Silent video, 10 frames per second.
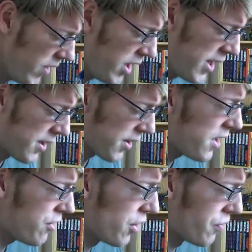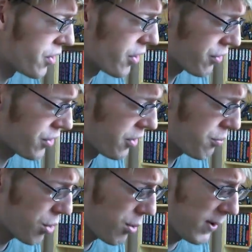Yeah, get yourself a Darksteel.
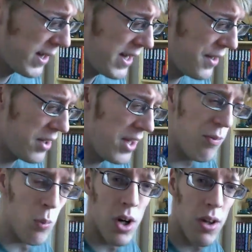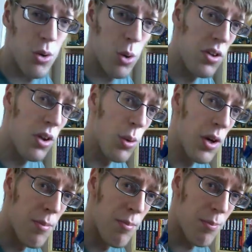It probably is even worth 20
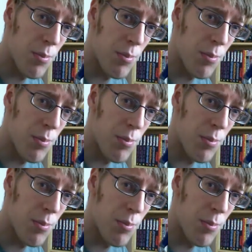quid.